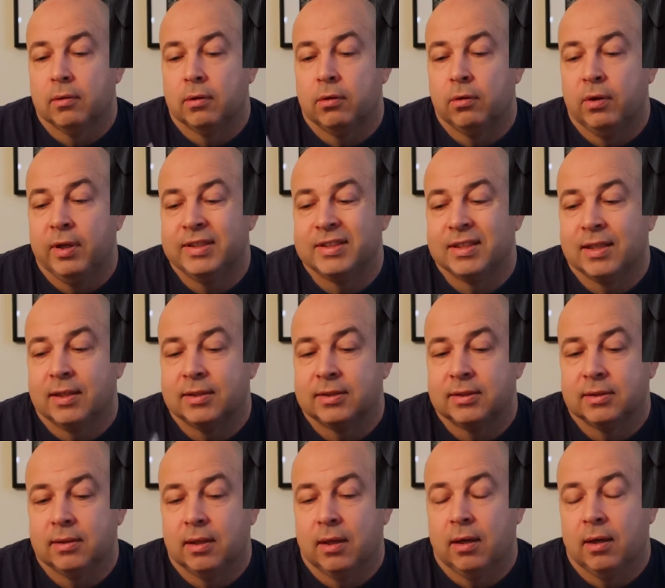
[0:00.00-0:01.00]
To
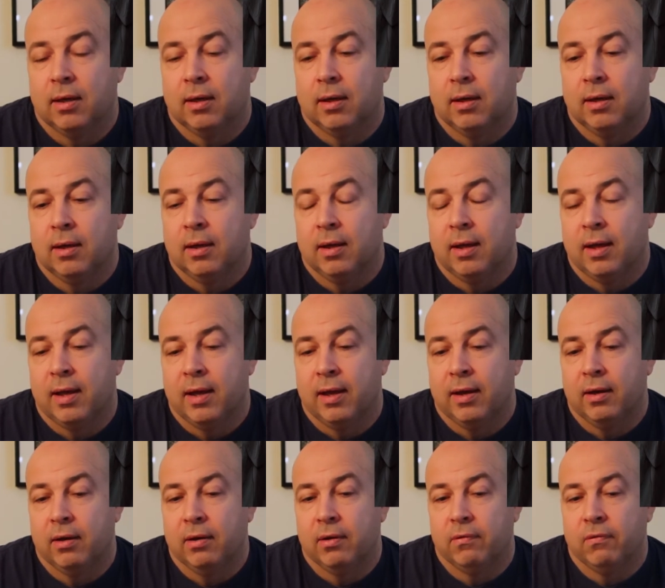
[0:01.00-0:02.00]
discuss
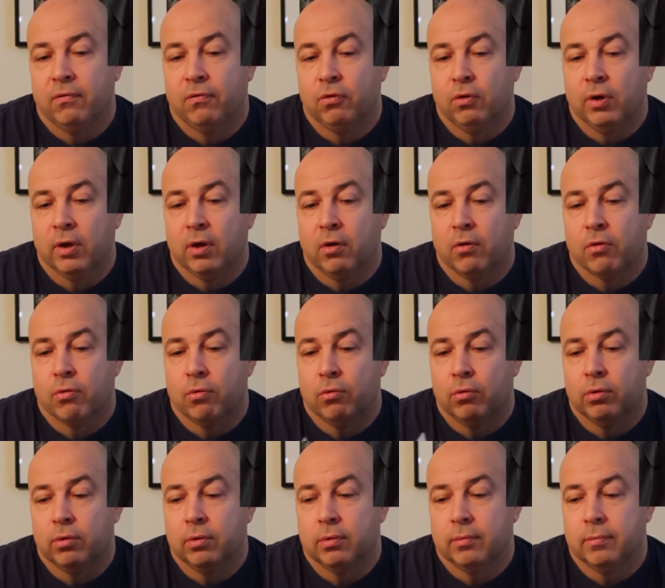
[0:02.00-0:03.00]
and fully go
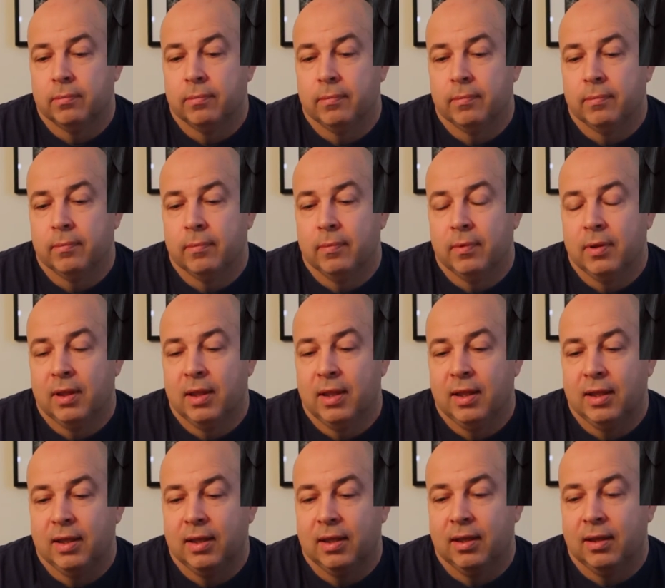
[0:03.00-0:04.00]
through
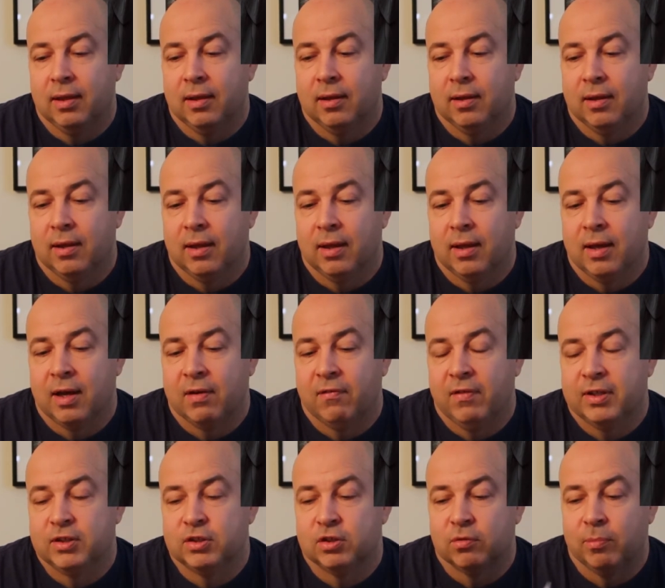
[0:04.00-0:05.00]
the
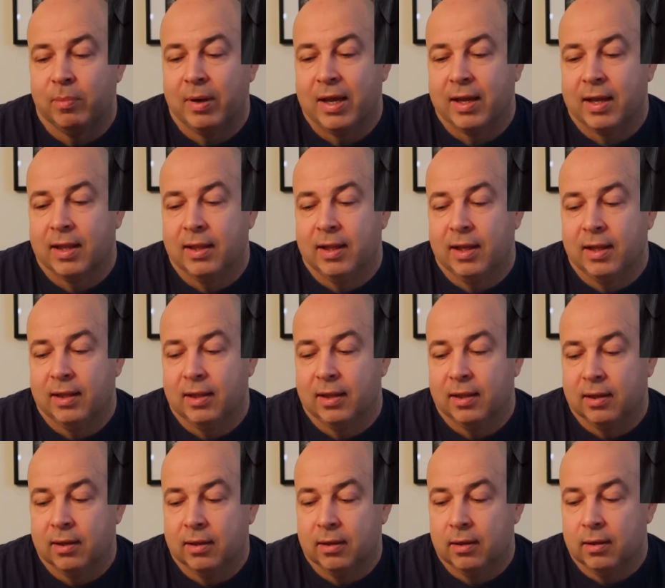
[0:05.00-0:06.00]
adventure Black
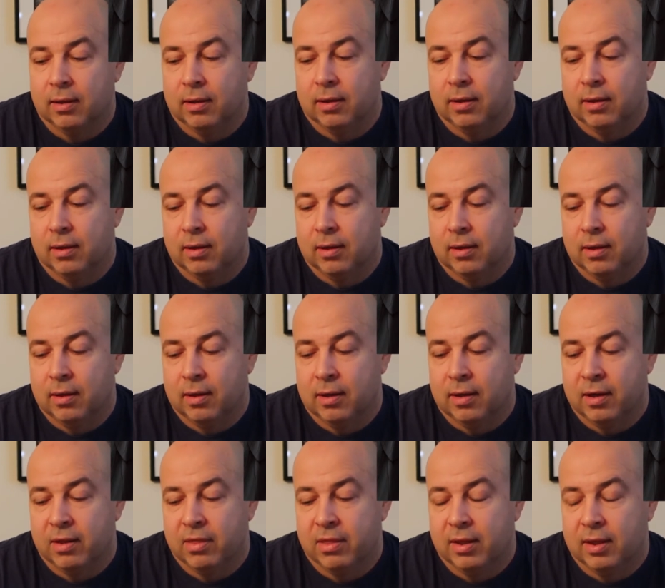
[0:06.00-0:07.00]
Atlantic,
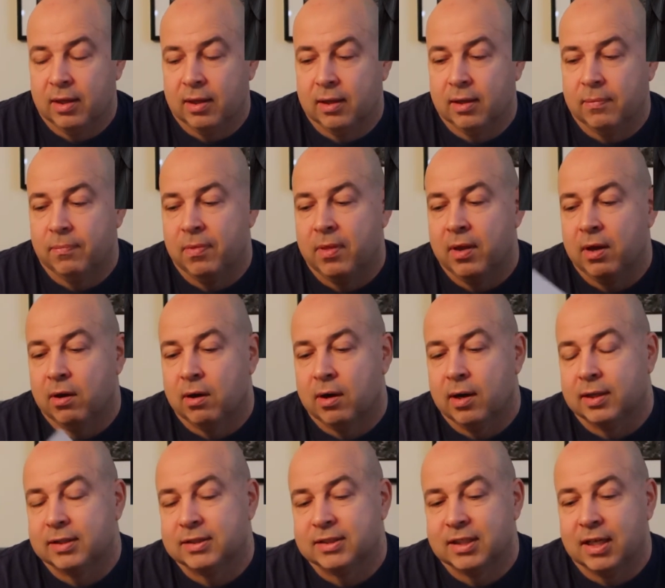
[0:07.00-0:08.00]
I think there
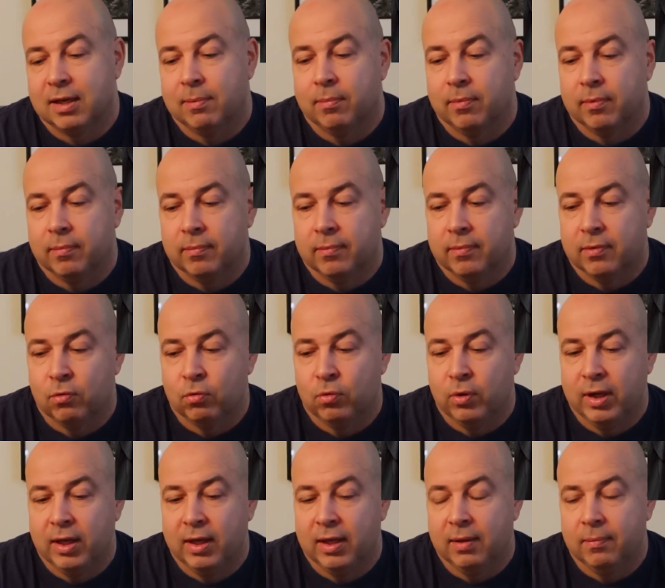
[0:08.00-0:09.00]
are some
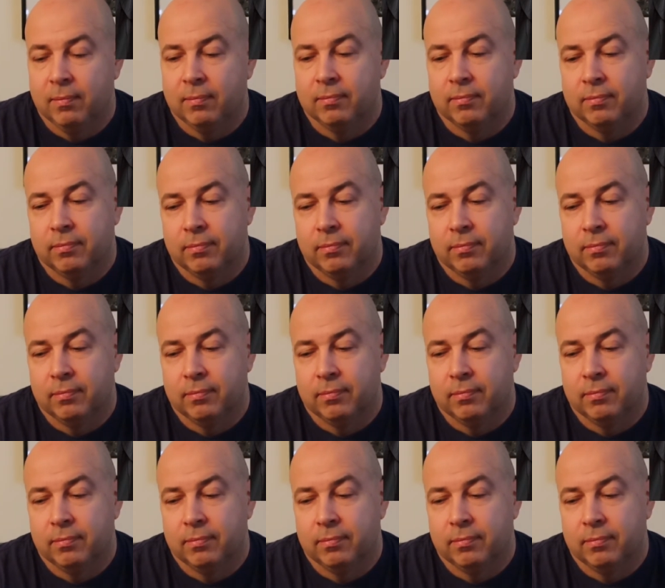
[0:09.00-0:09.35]
really